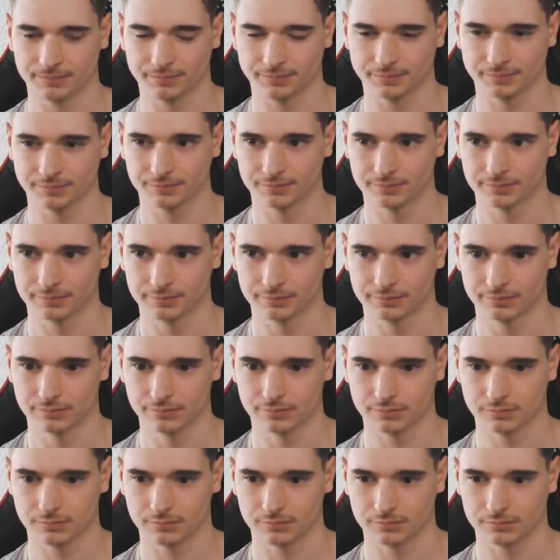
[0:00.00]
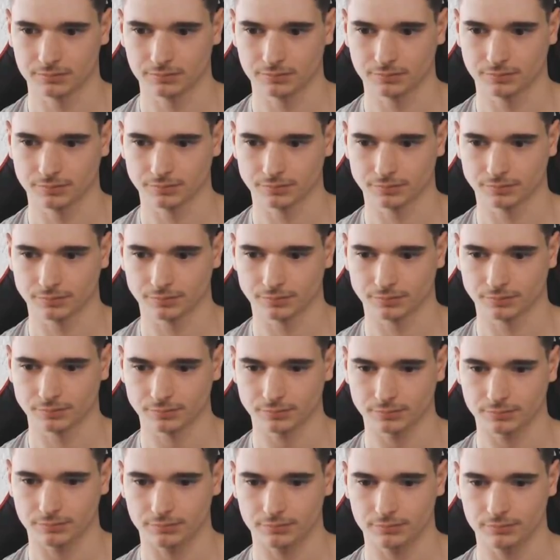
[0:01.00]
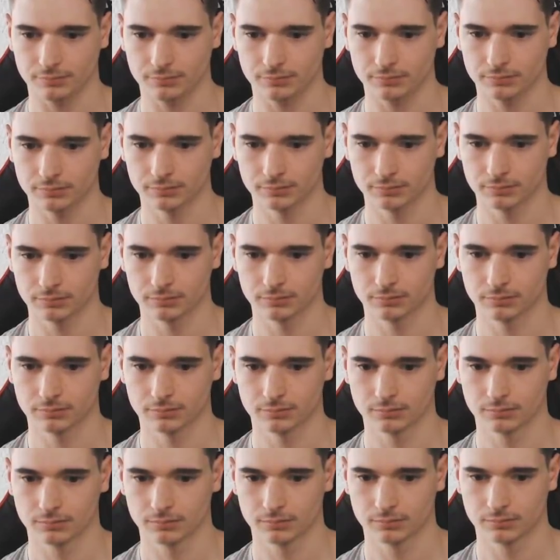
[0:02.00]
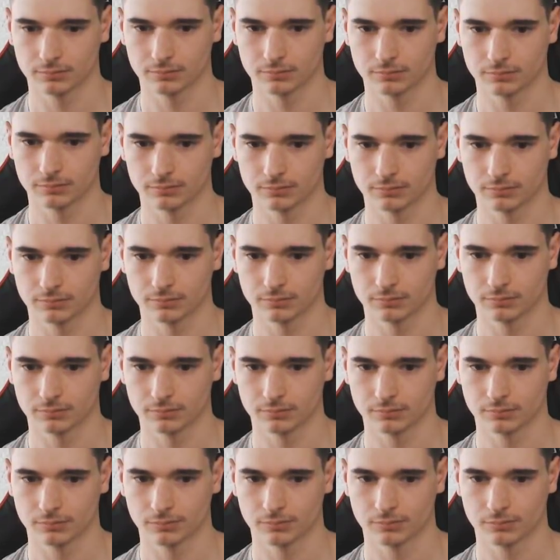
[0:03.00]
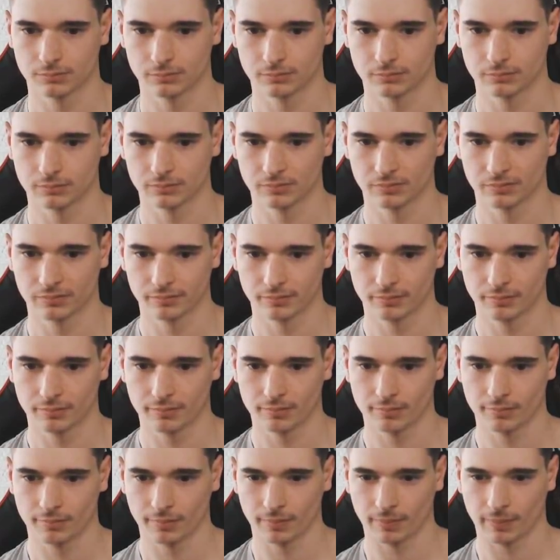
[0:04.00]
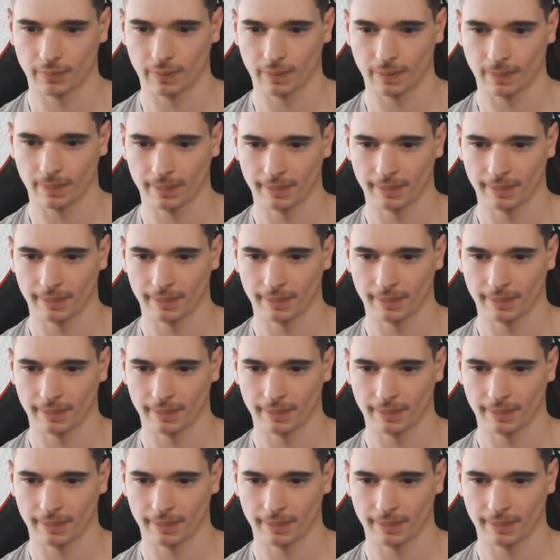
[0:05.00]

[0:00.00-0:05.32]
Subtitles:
Nothing is said.